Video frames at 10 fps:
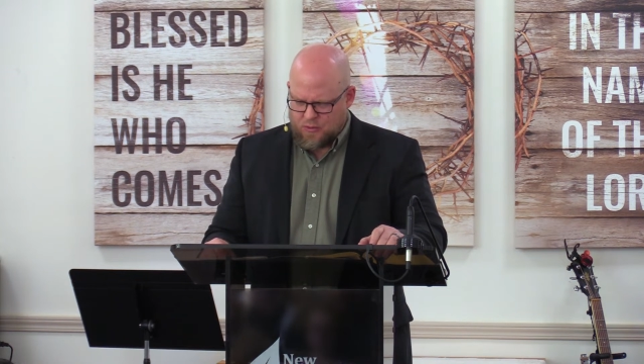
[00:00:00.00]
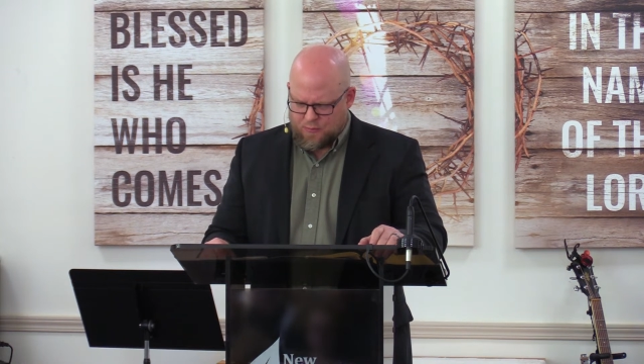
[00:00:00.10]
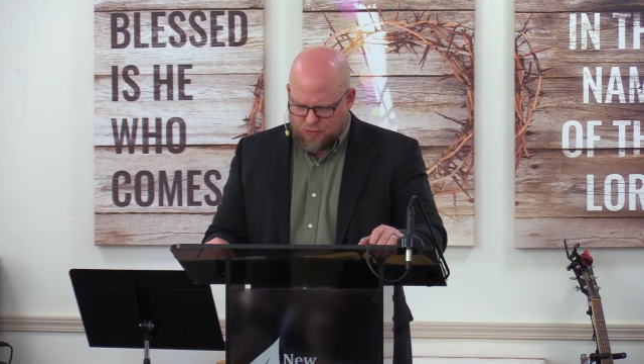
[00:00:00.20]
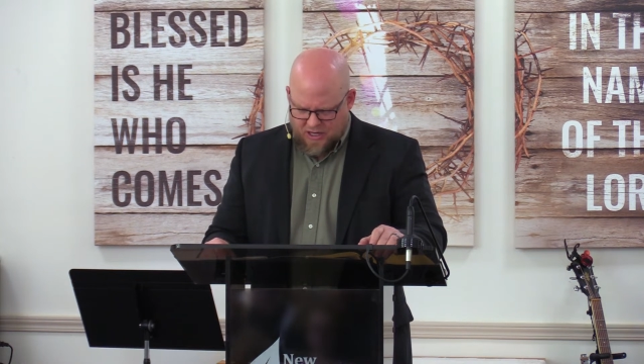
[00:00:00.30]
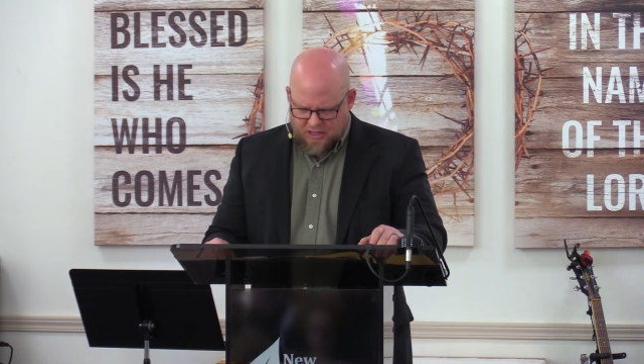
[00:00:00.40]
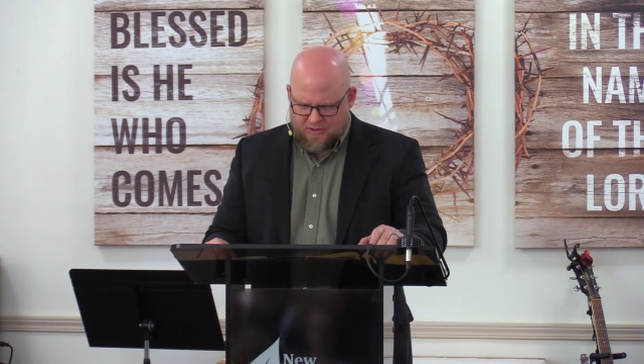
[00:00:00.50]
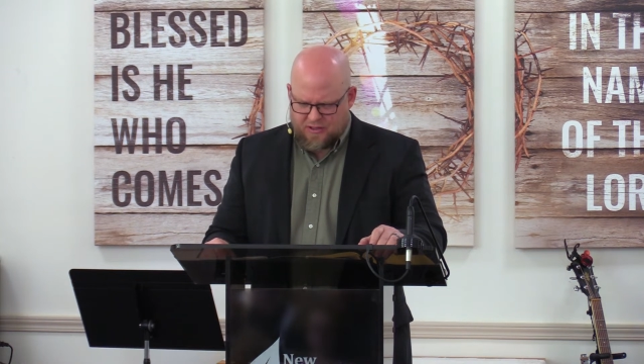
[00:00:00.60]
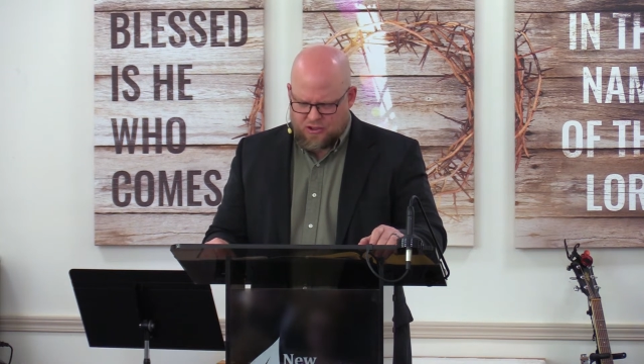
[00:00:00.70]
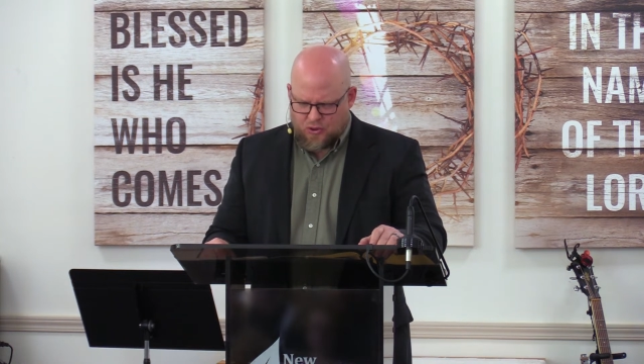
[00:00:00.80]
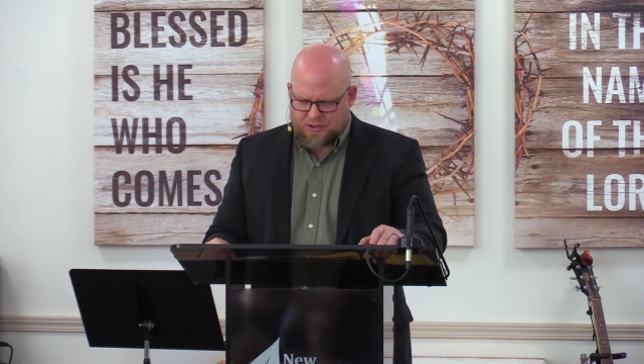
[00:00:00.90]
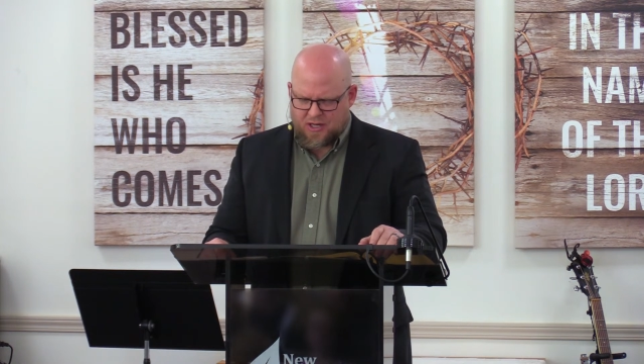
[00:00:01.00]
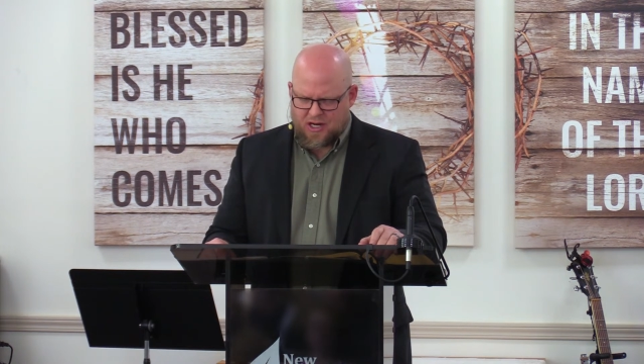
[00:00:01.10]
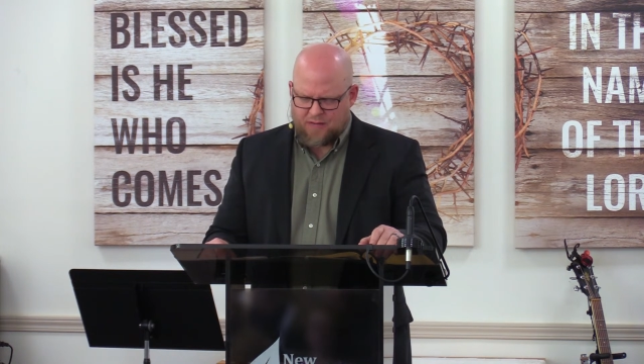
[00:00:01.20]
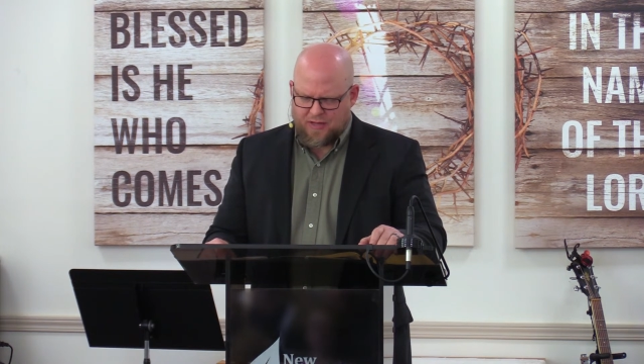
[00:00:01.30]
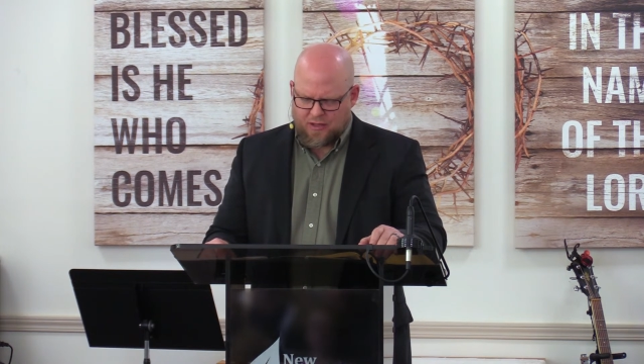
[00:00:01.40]
And we pray that in your
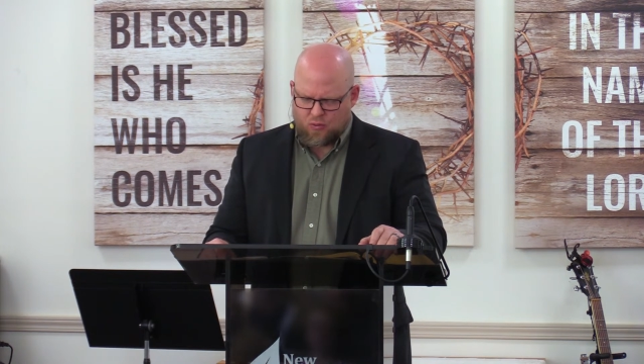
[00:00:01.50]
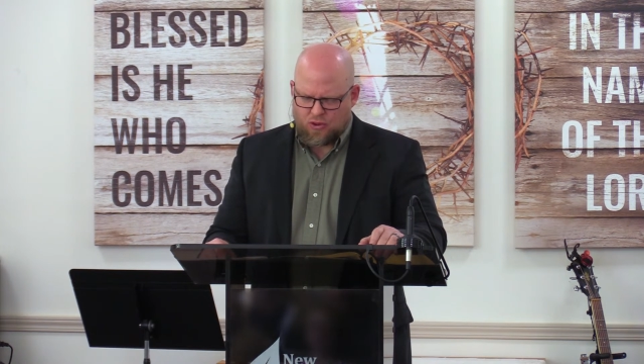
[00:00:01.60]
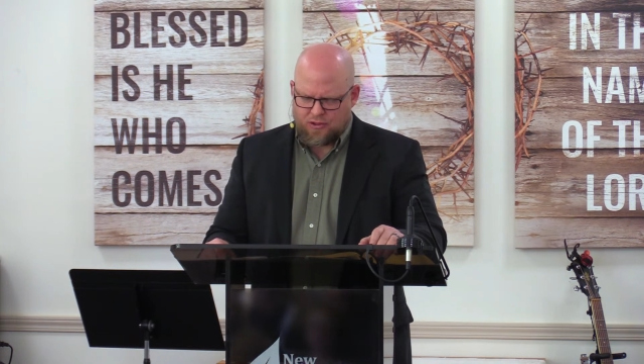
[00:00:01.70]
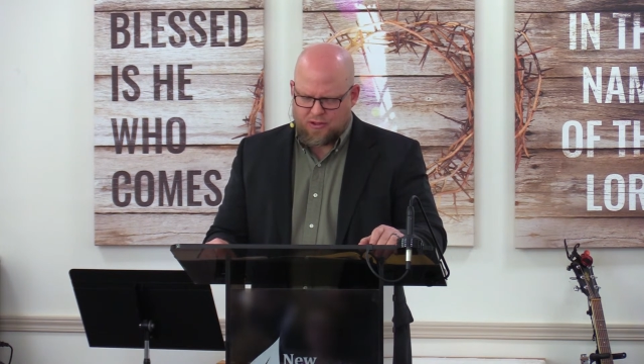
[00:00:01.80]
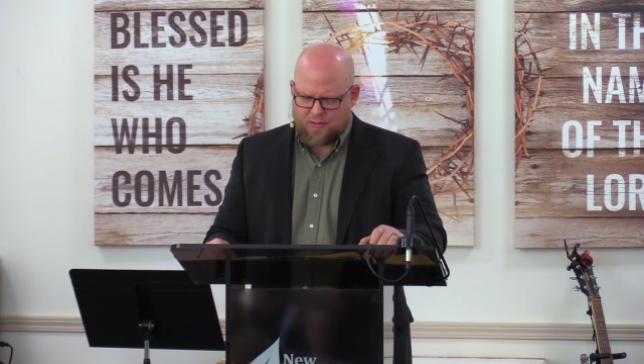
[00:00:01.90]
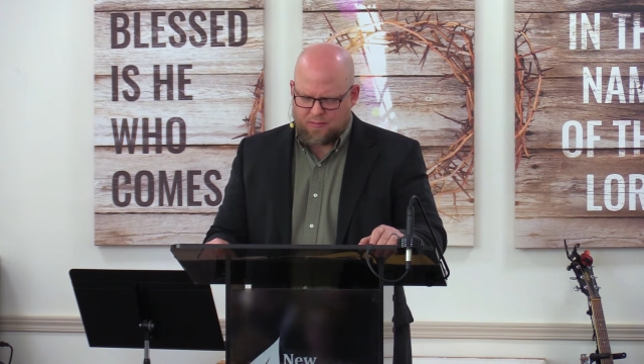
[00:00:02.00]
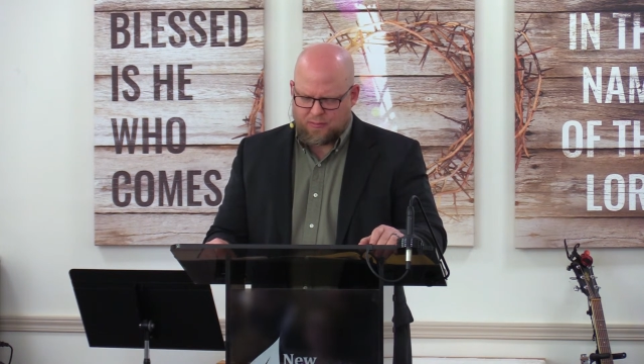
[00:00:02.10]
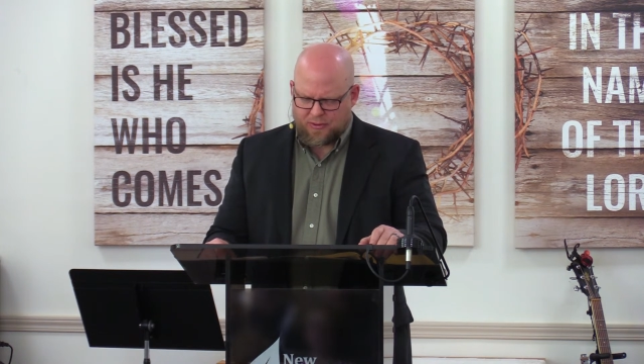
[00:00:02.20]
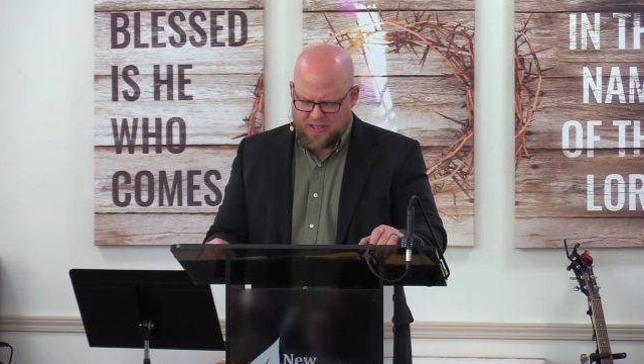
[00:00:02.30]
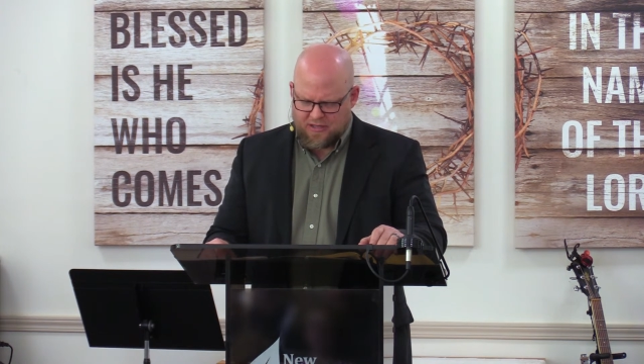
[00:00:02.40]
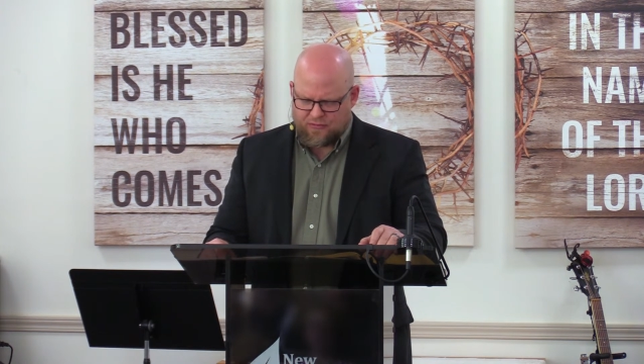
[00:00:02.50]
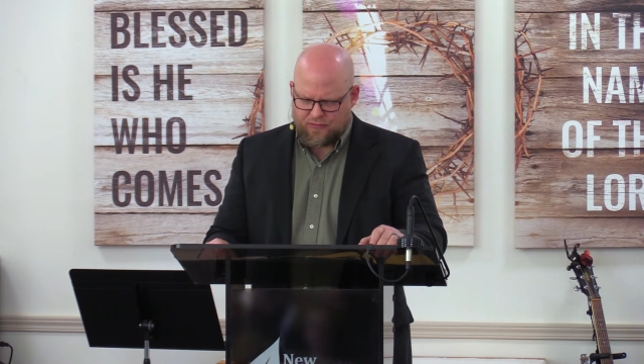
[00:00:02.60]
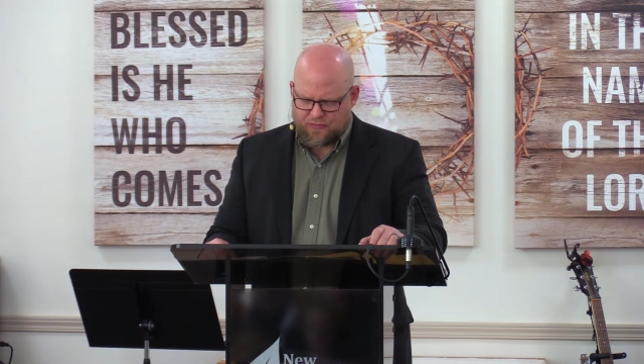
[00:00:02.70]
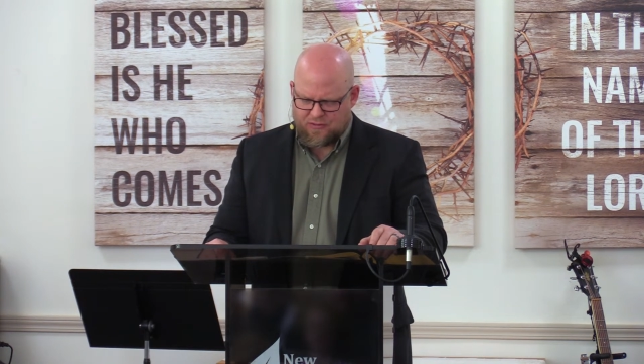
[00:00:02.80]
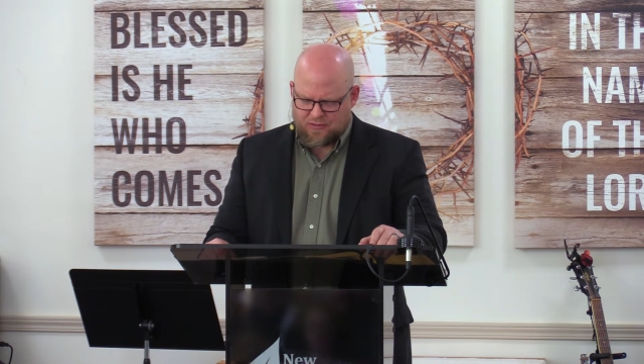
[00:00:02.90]
time they would believe